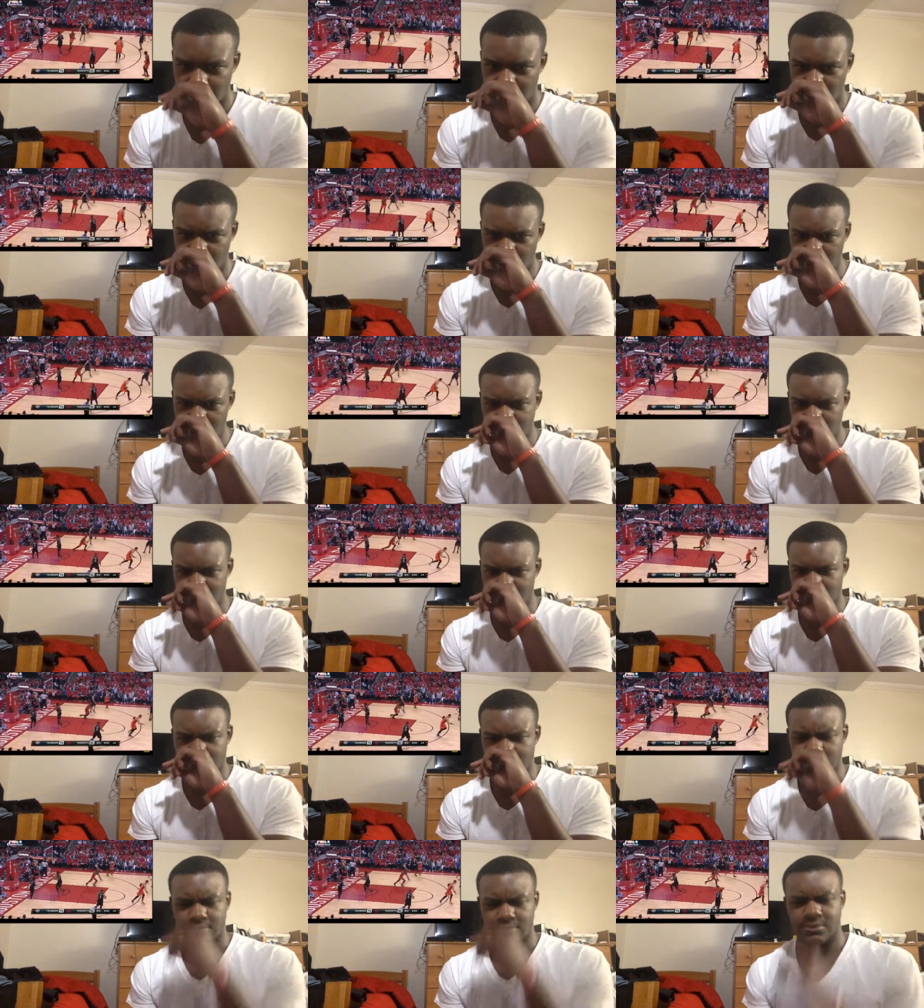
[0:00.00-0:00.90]

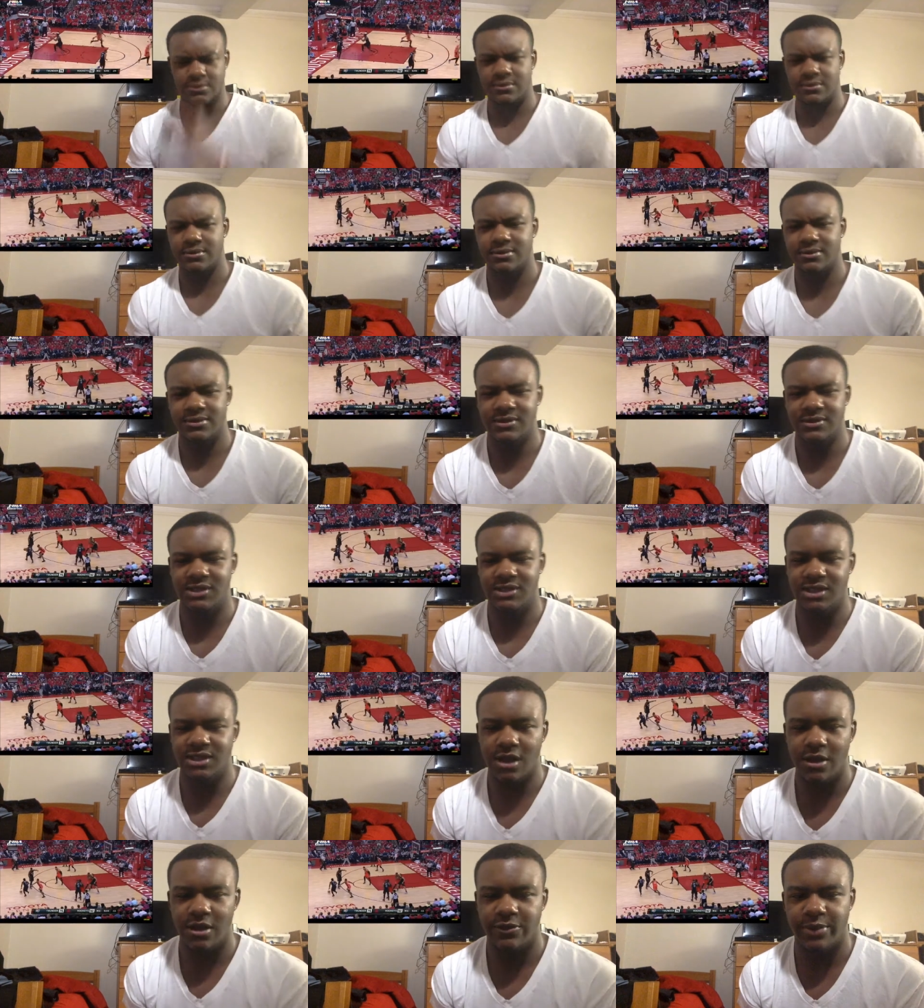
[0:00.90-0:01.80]
Mm.
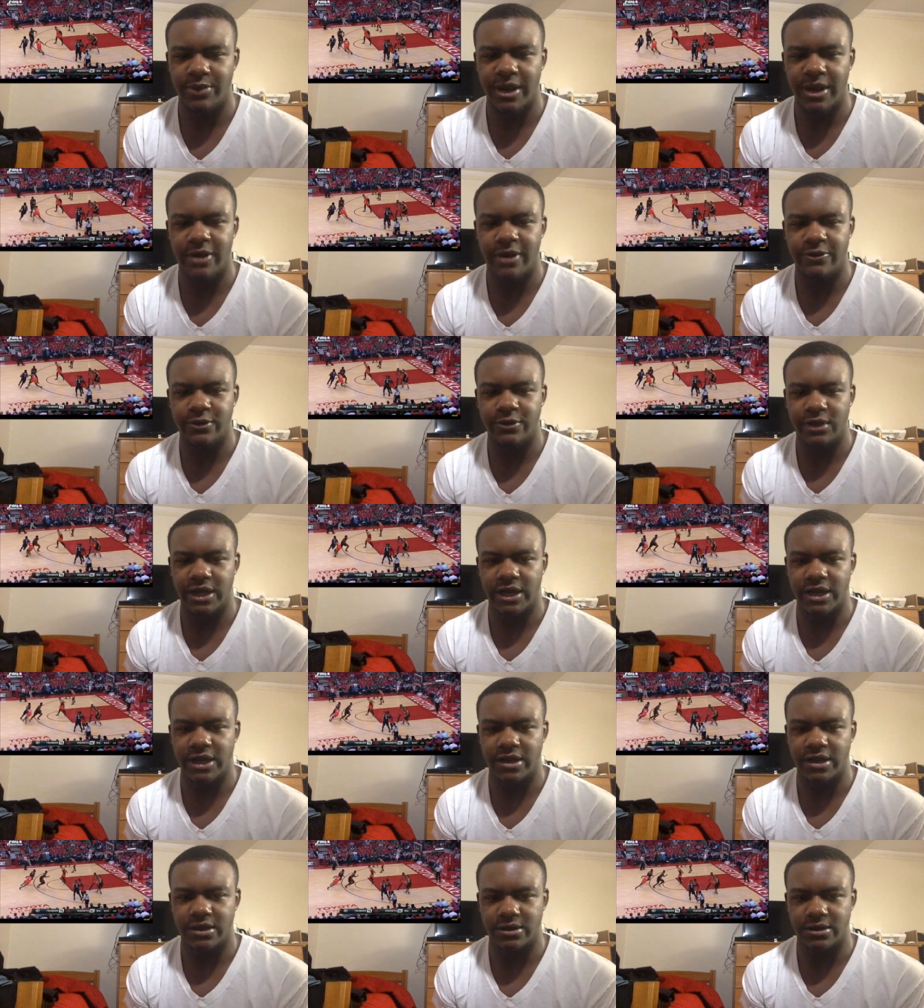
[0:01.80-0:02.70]
Tough, powerful
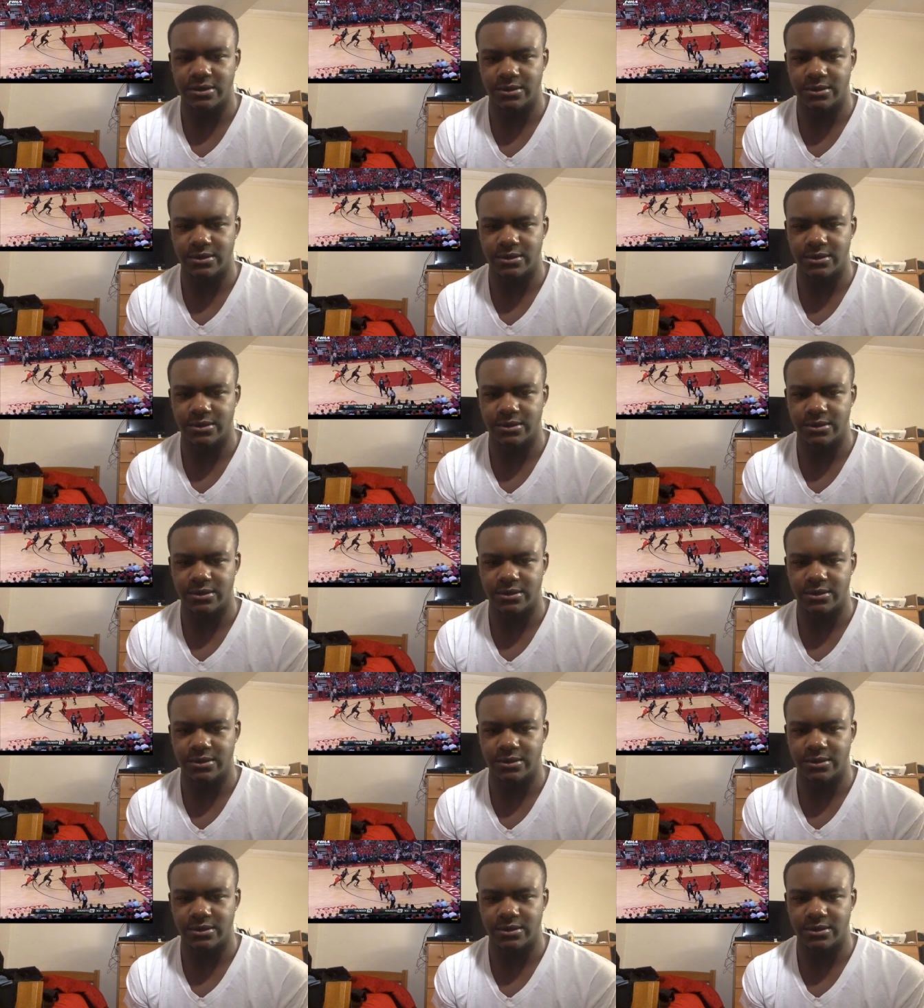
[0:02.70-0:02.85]
layup.